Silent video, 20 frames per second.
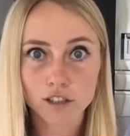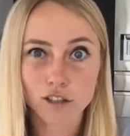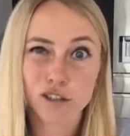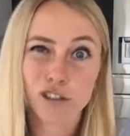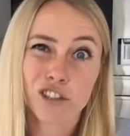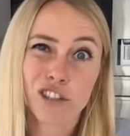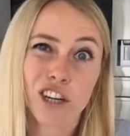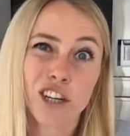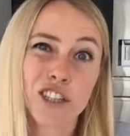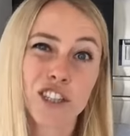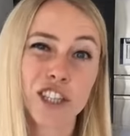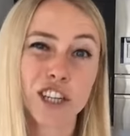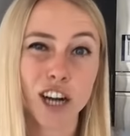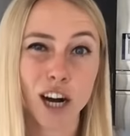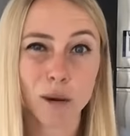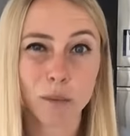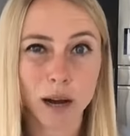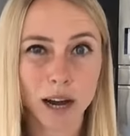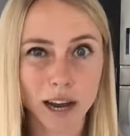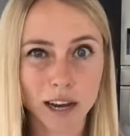those starchy
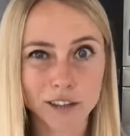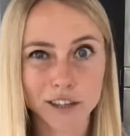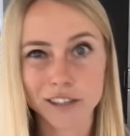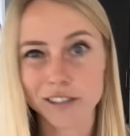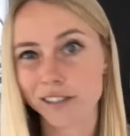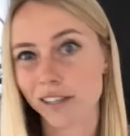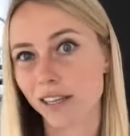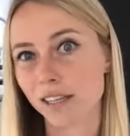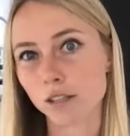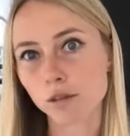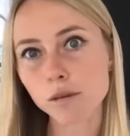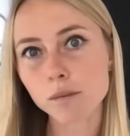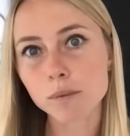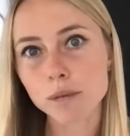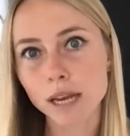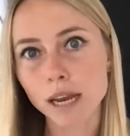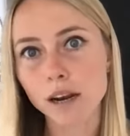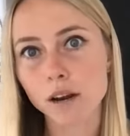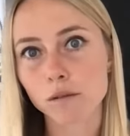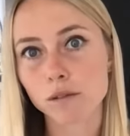carbohydrates like sweet
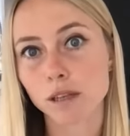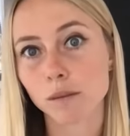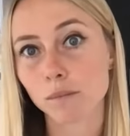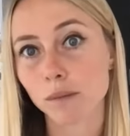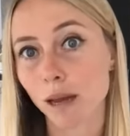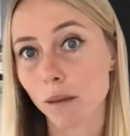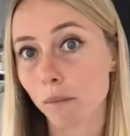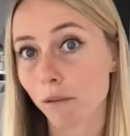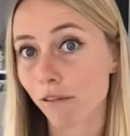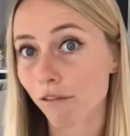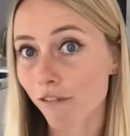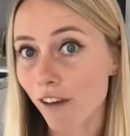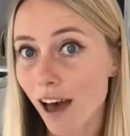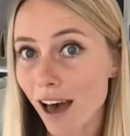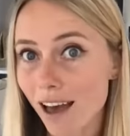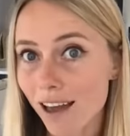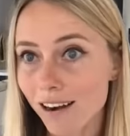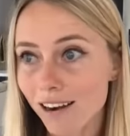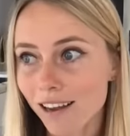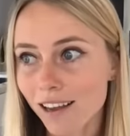potato, some type of
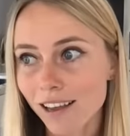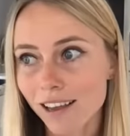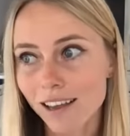fat,